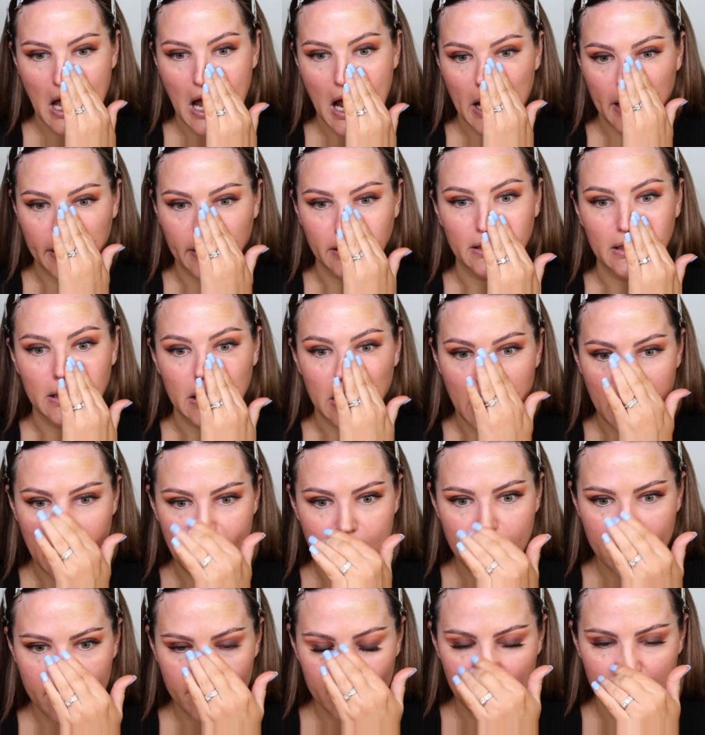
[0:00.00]
I
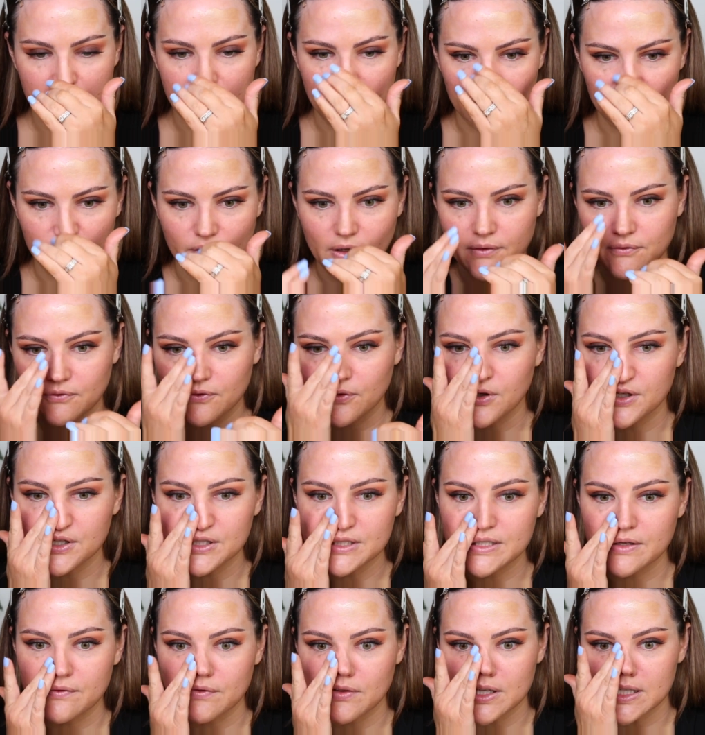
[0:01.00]
loved their
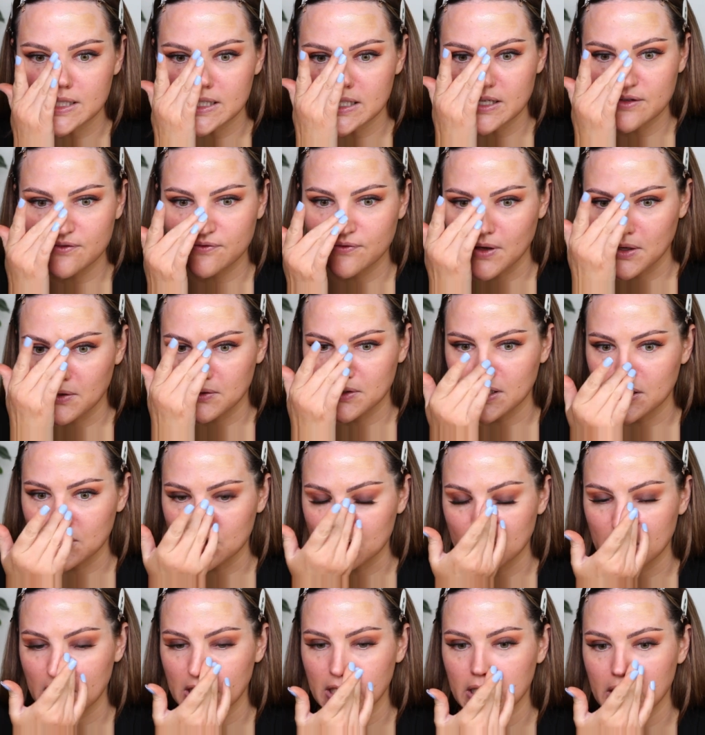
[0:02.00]
Rainforest of the Sea
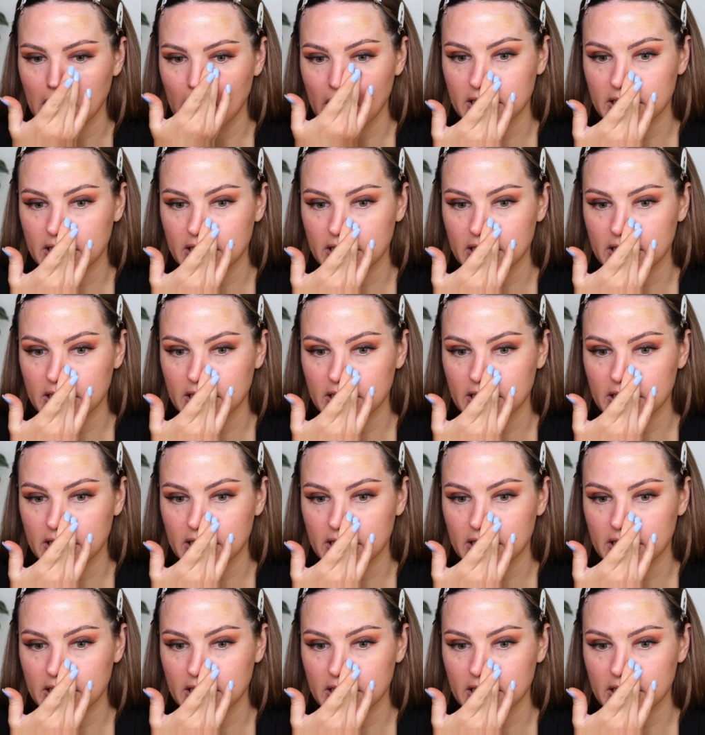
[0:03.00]
foundation.